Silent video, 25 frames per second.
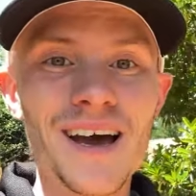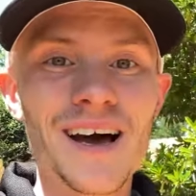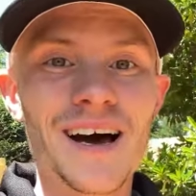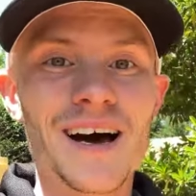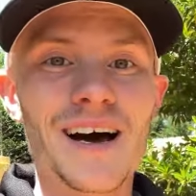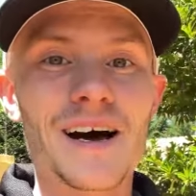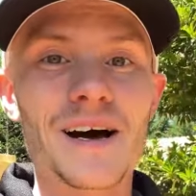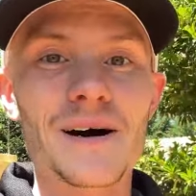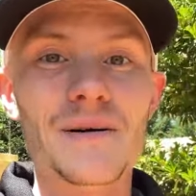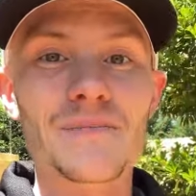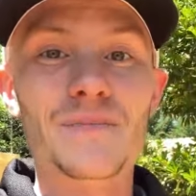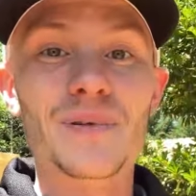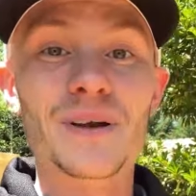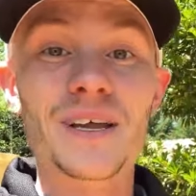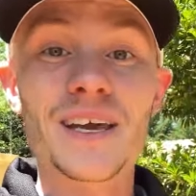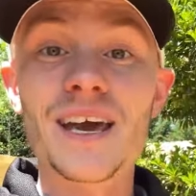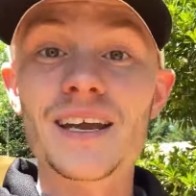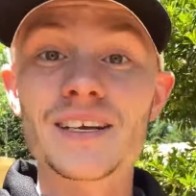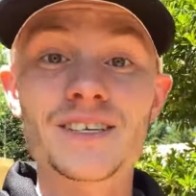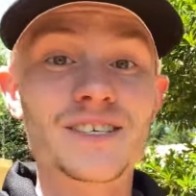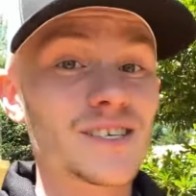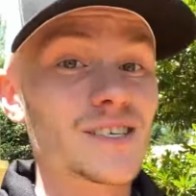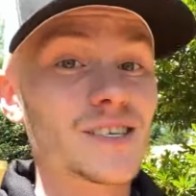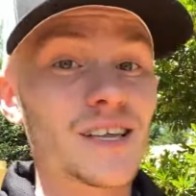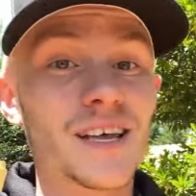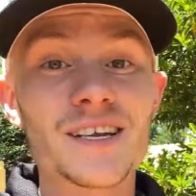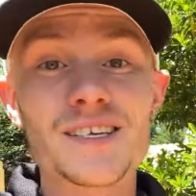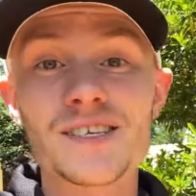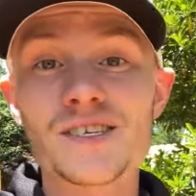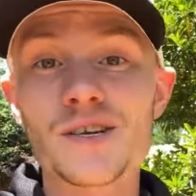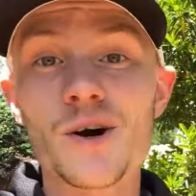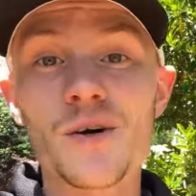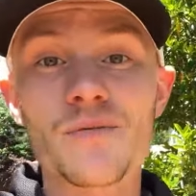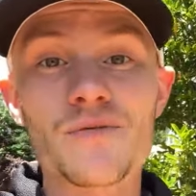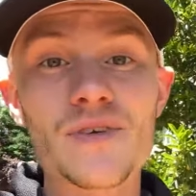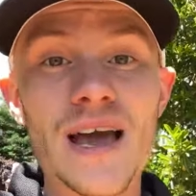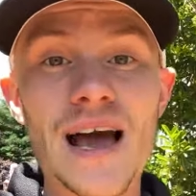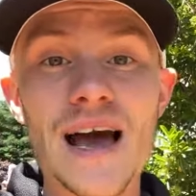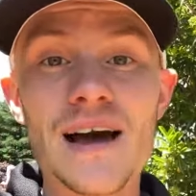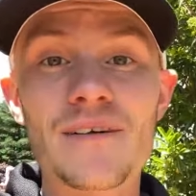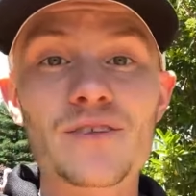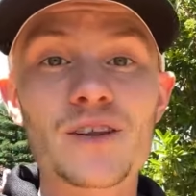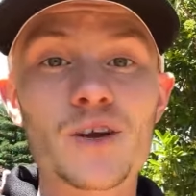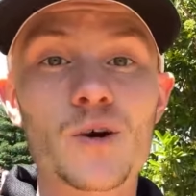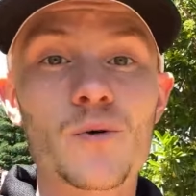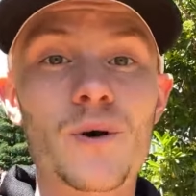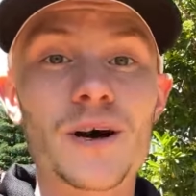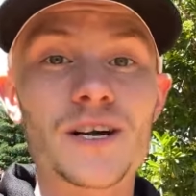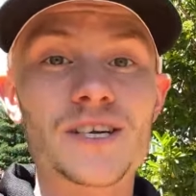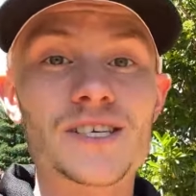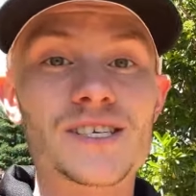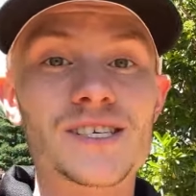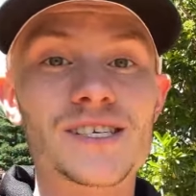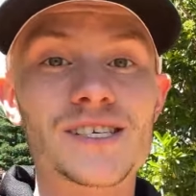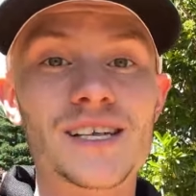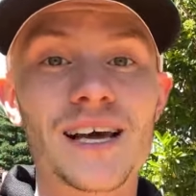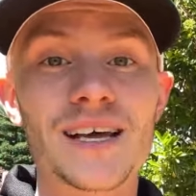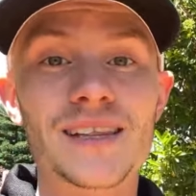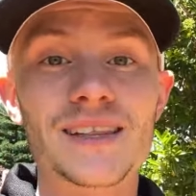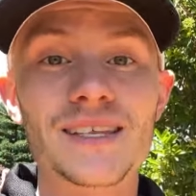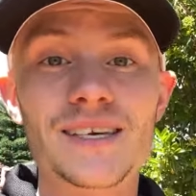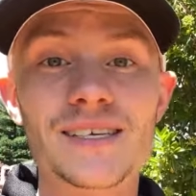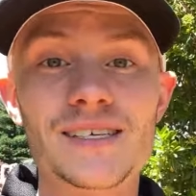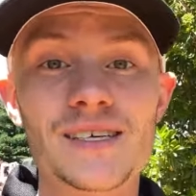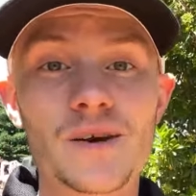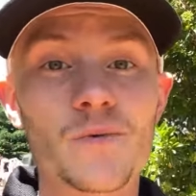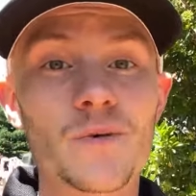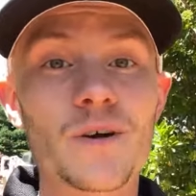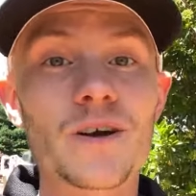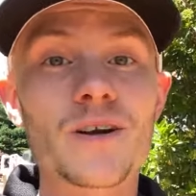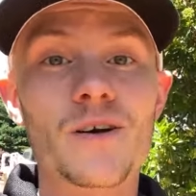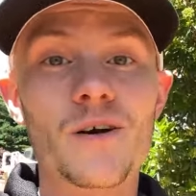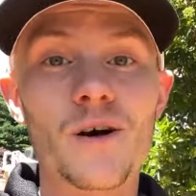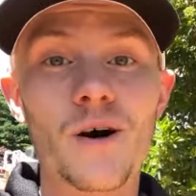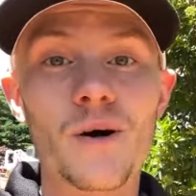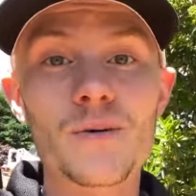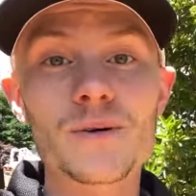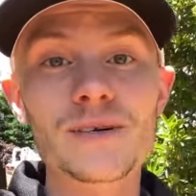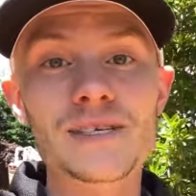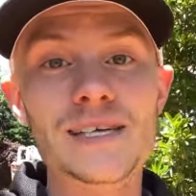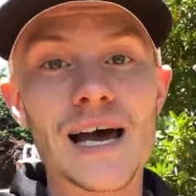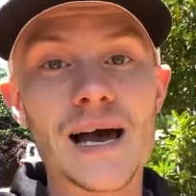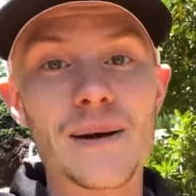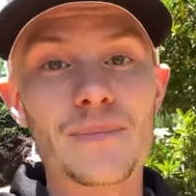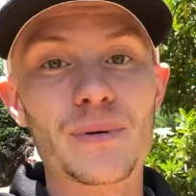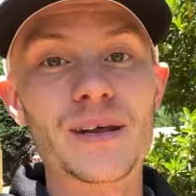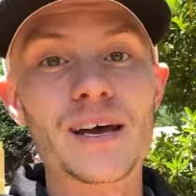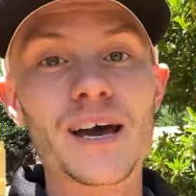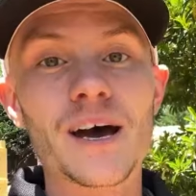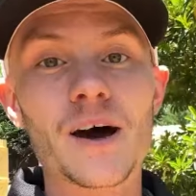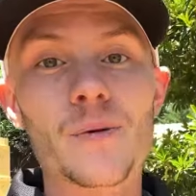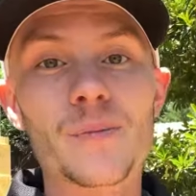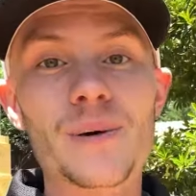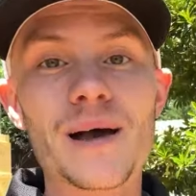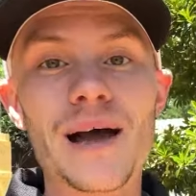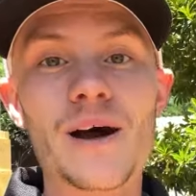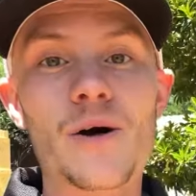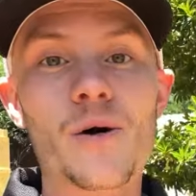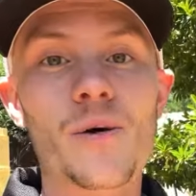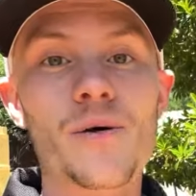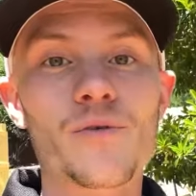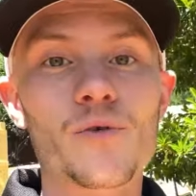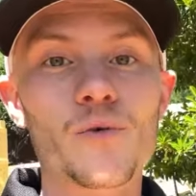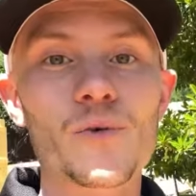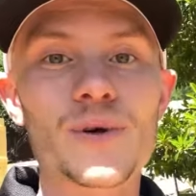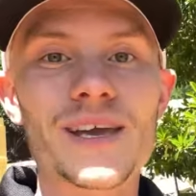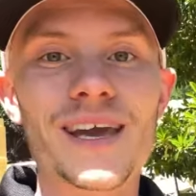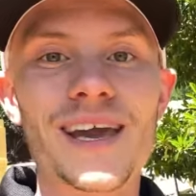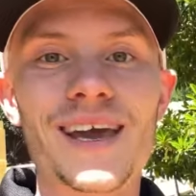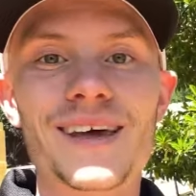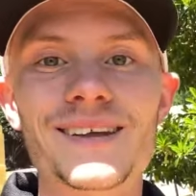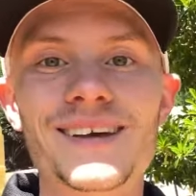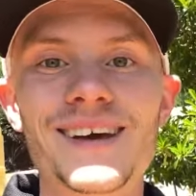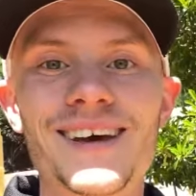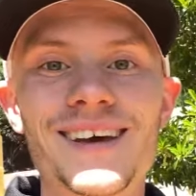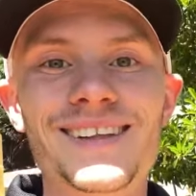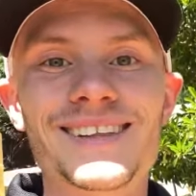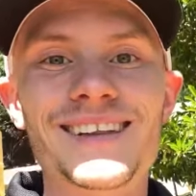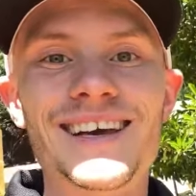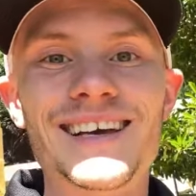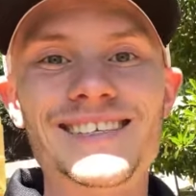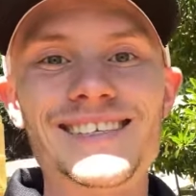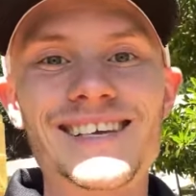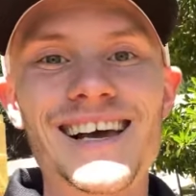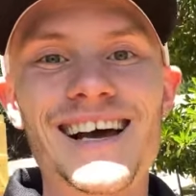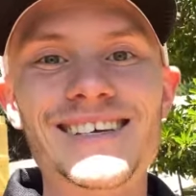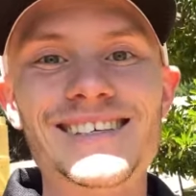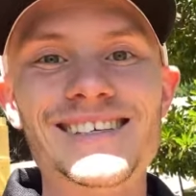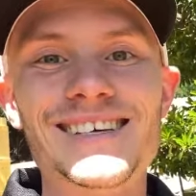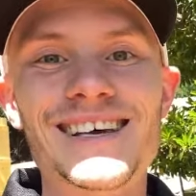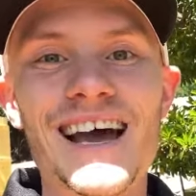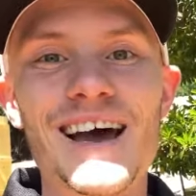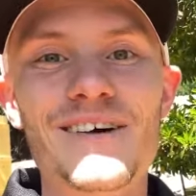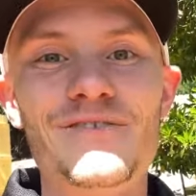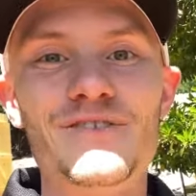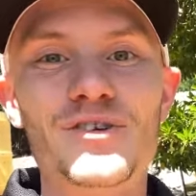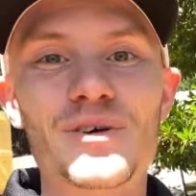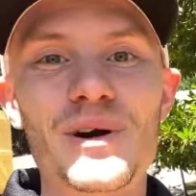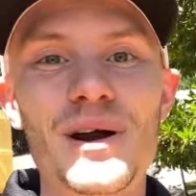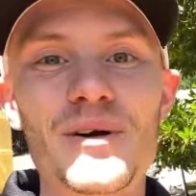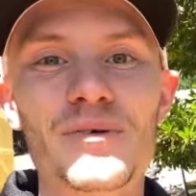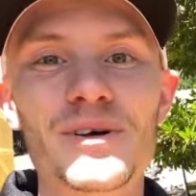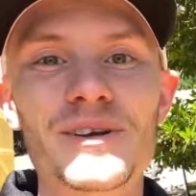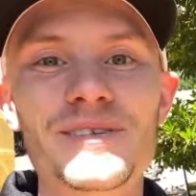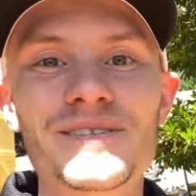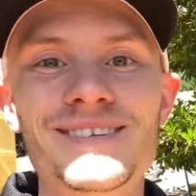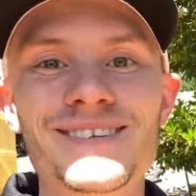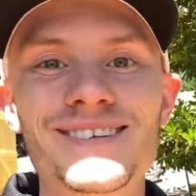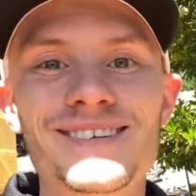But again, just let us know if you have any questions like this, and we are always happy to help however we can. Thanks, guys. Have a great one.